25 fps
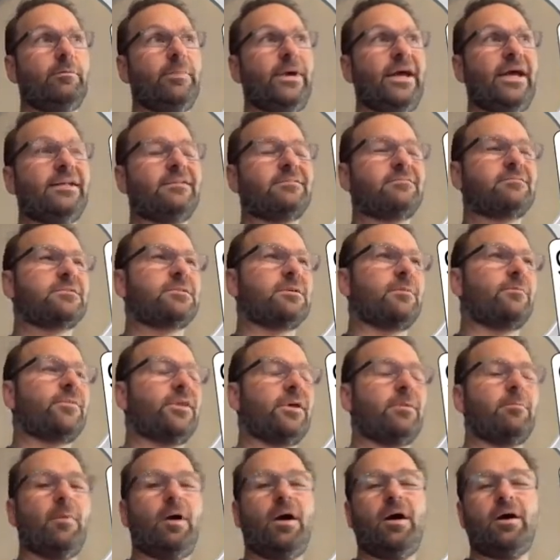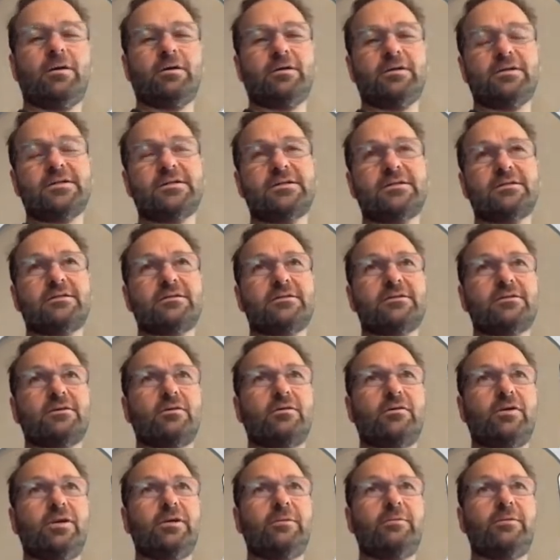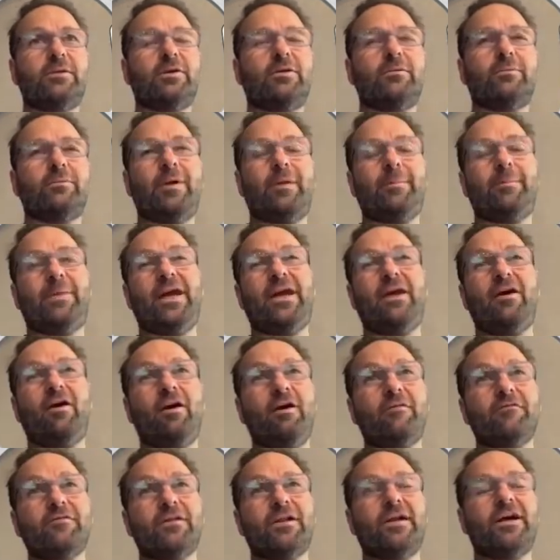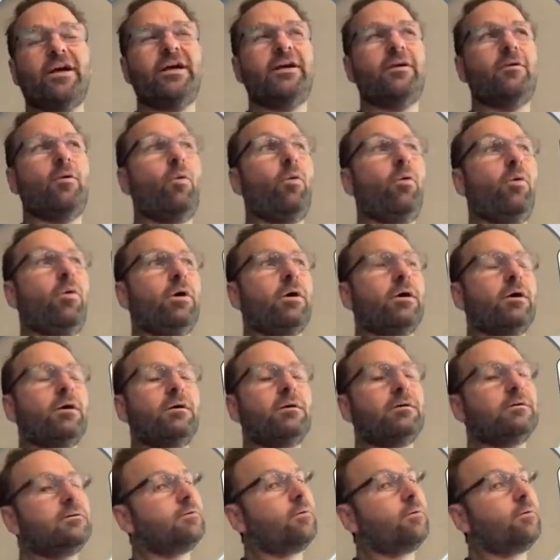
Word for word: bet something modest, so he, you know, may pay off light, or,